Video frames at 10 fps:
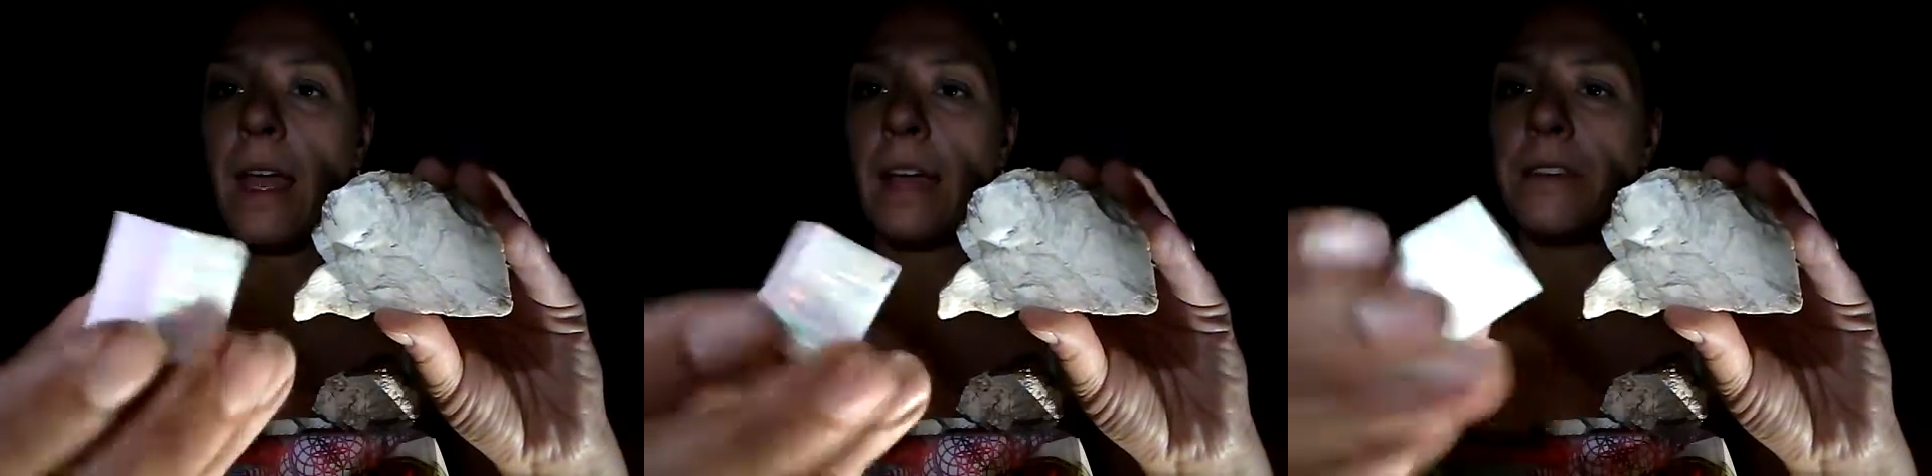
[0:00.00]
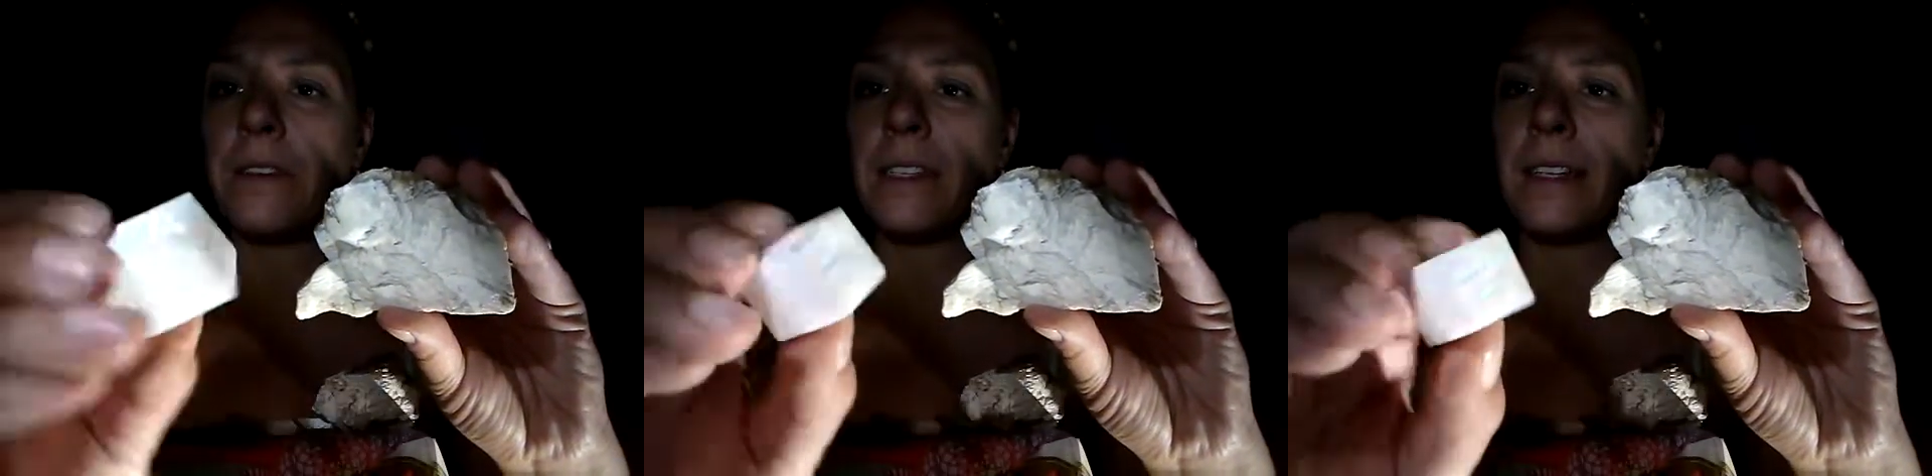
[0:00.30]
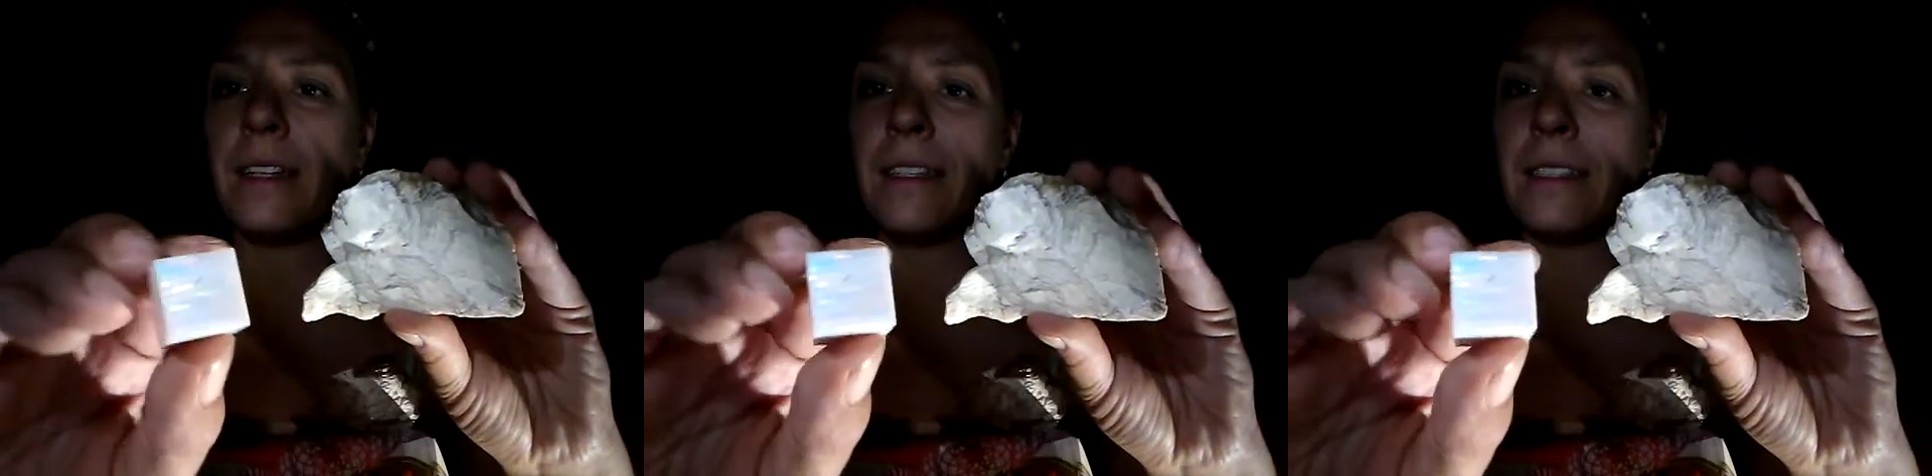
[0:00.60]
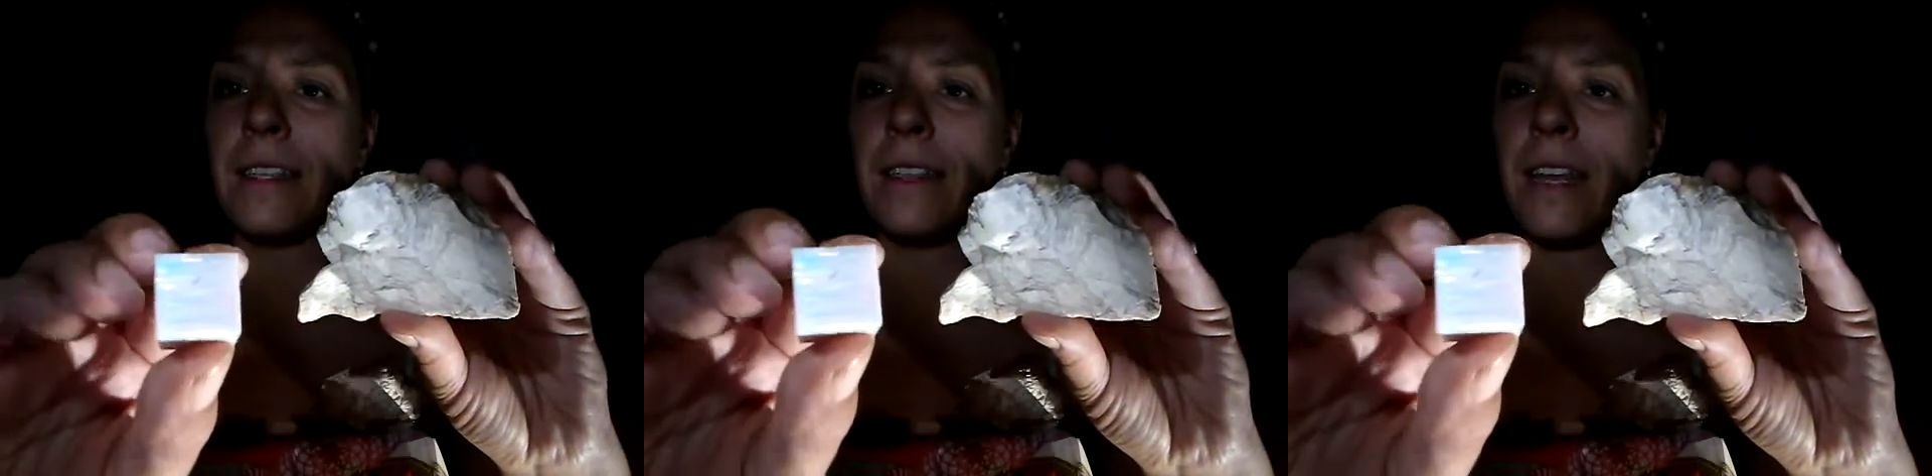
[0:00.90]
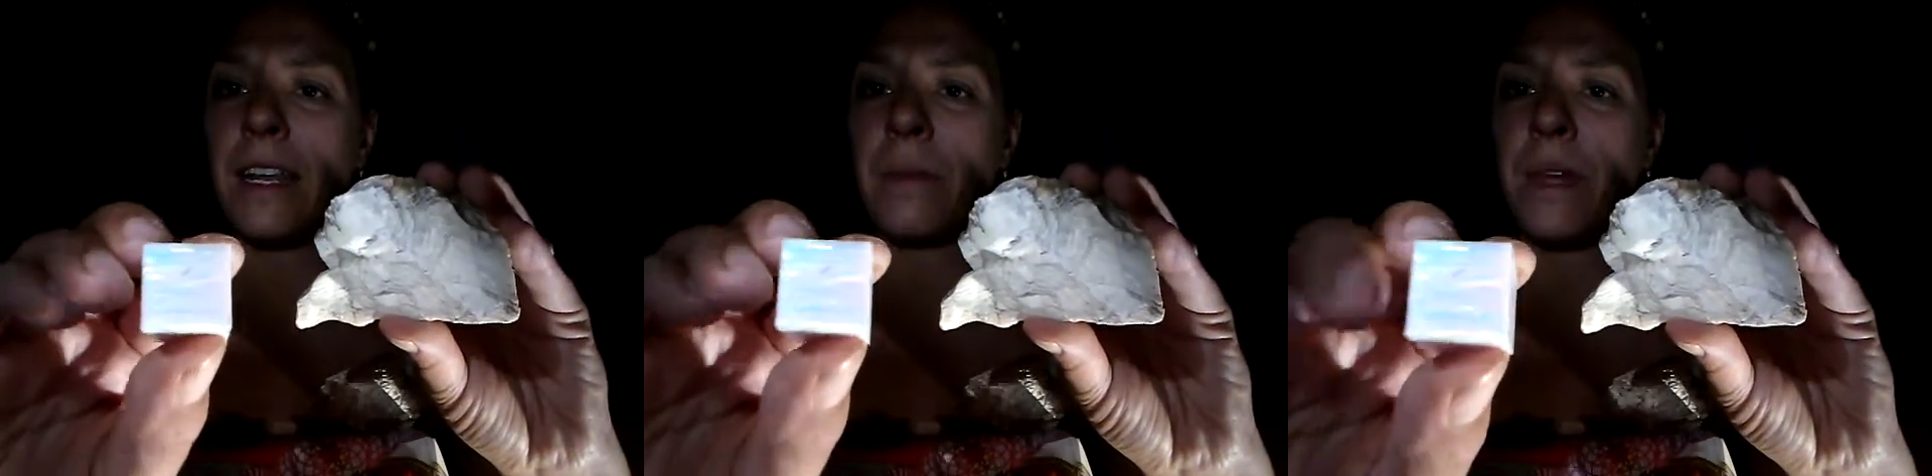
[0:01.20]
And you can tell it's
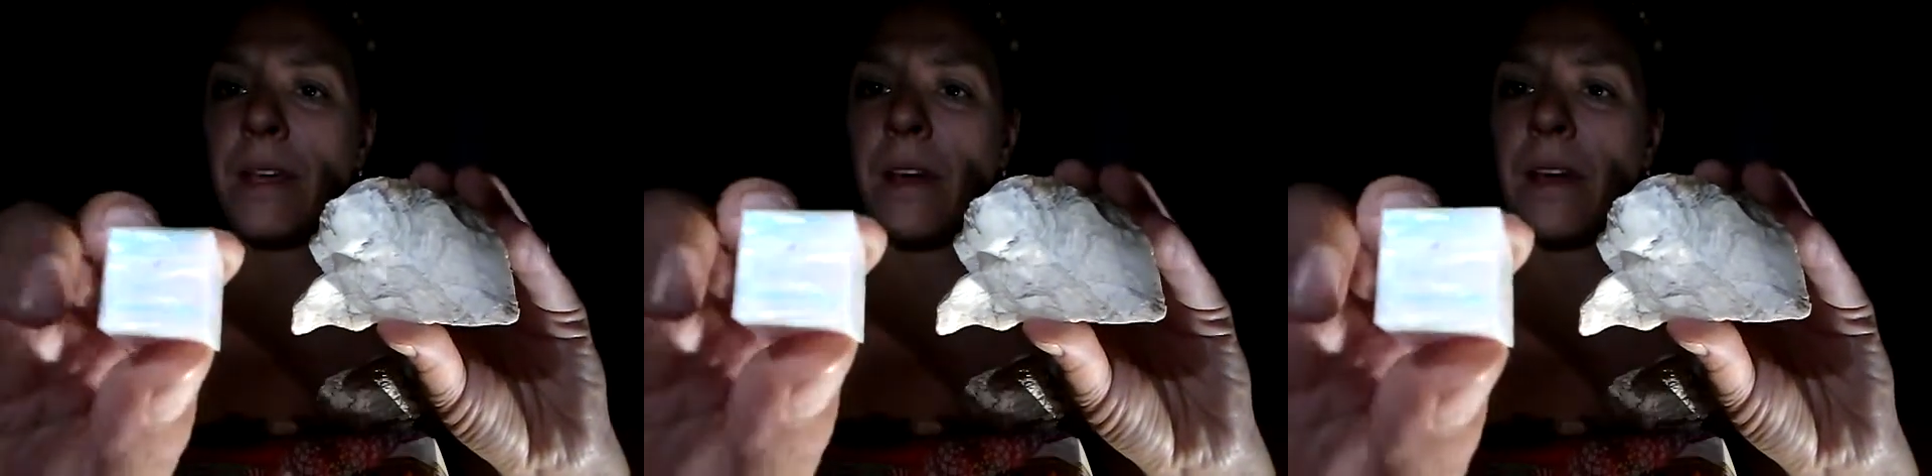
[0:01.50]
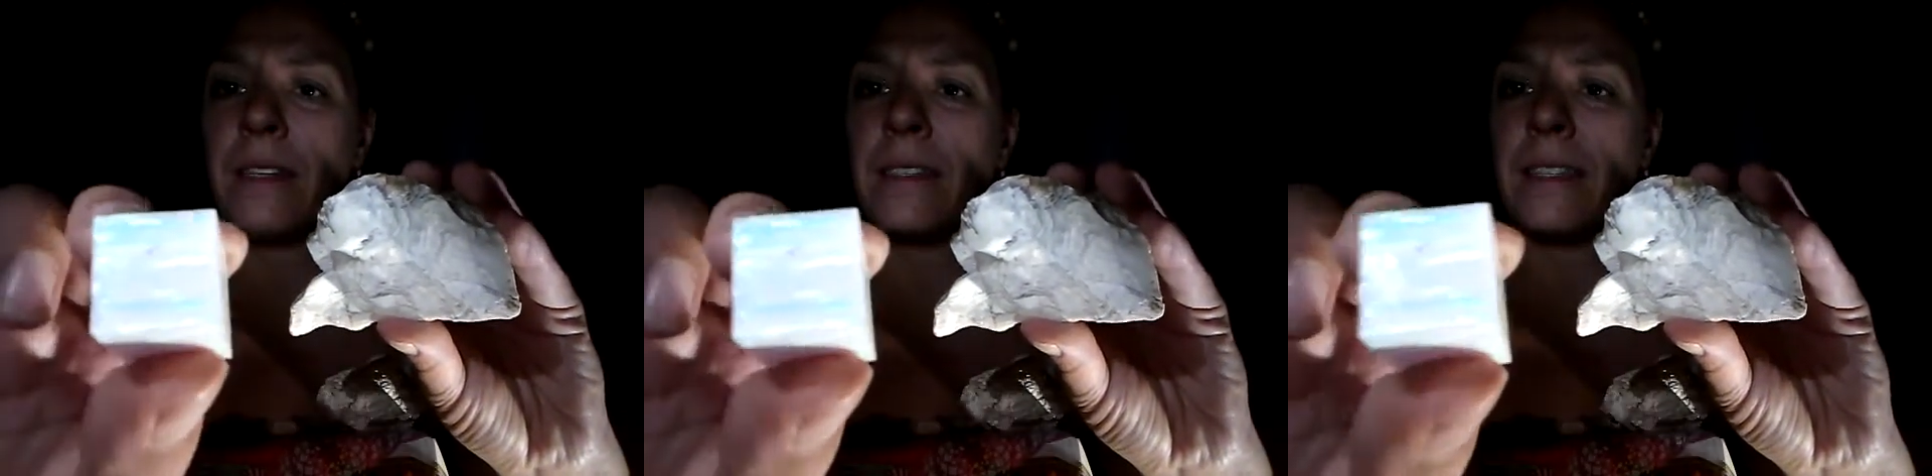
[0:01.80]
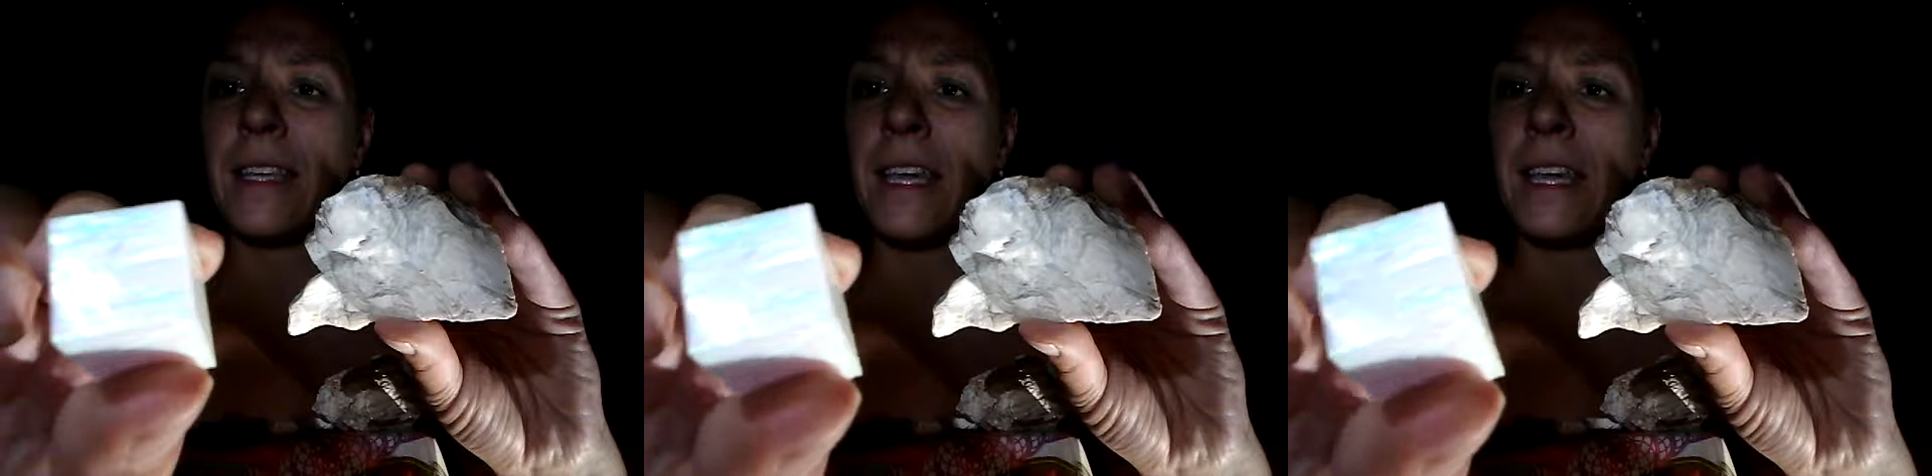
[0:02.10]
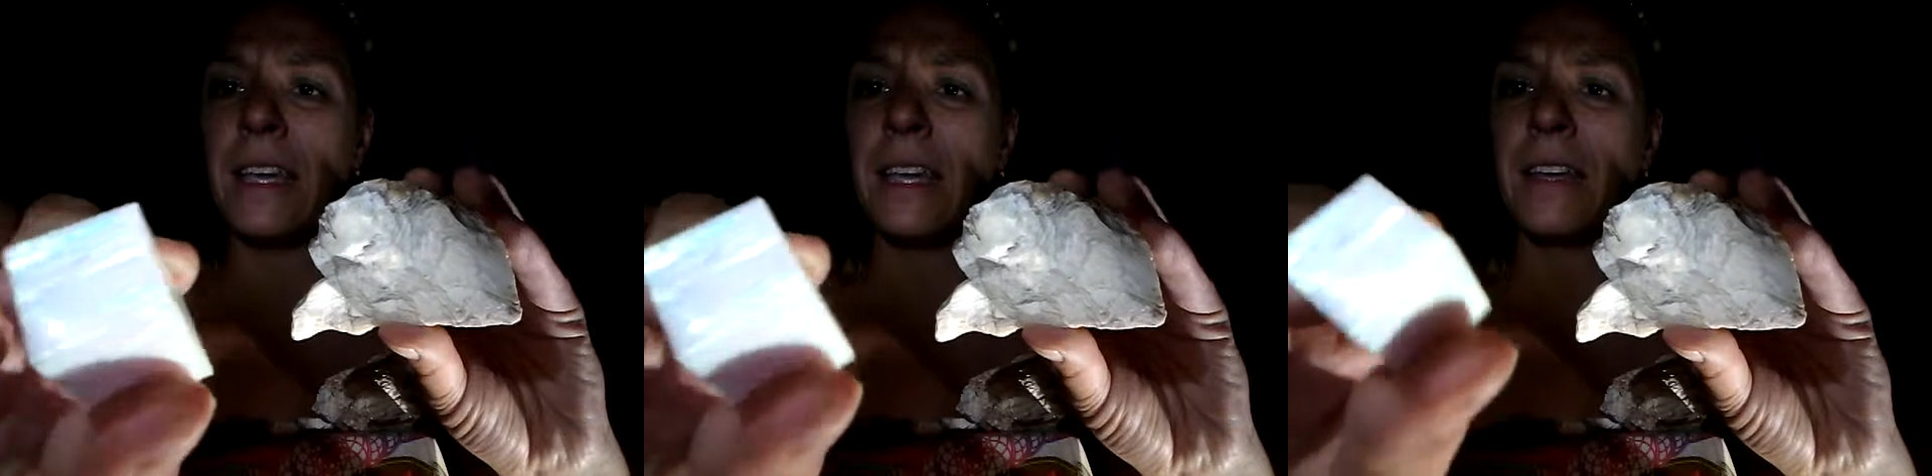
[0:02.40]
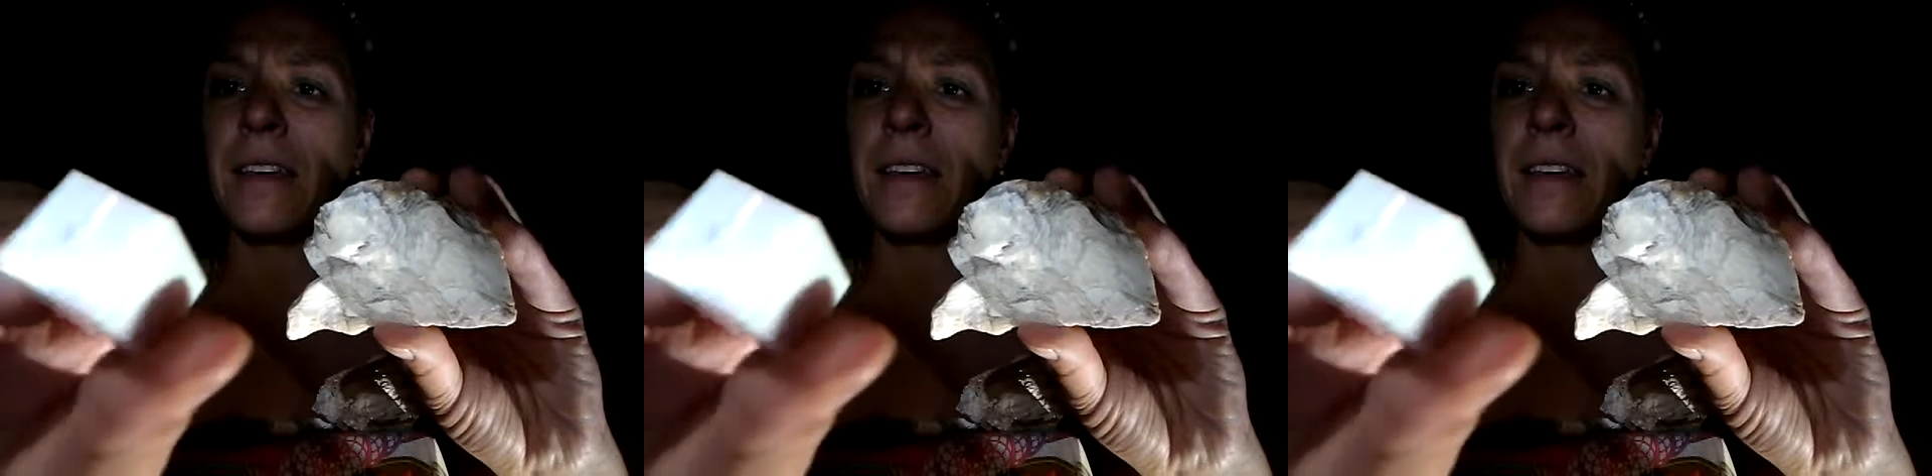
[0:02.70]
synthetic because there's